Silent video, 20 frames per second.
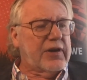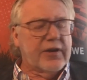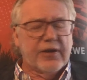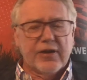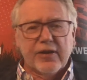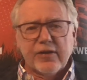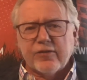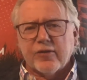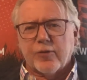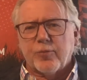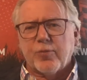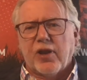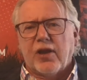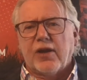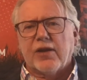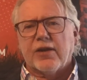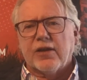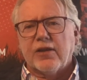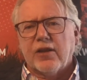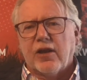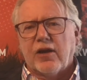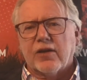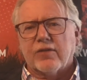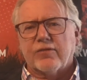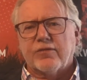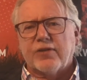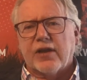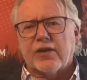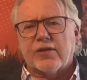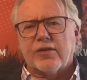it is applying a lot
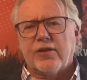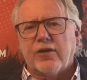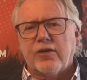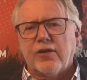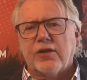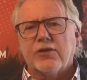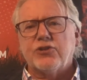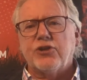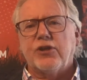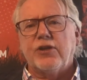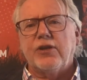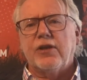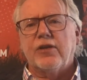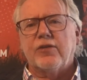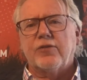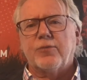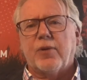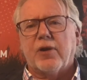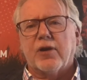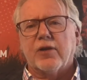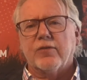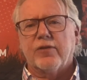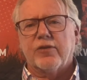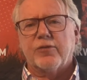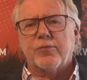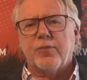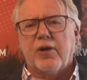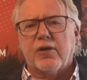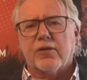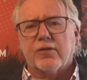of technology as part of
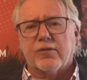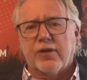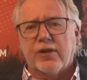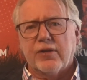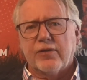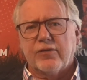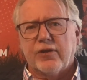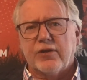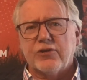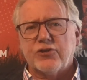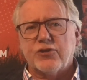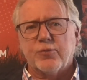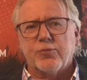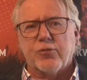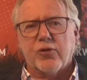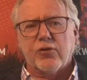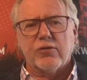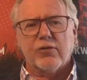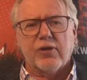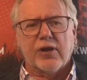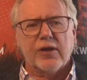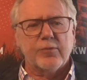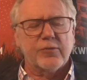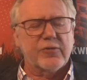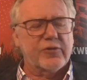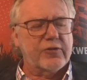its modernization program.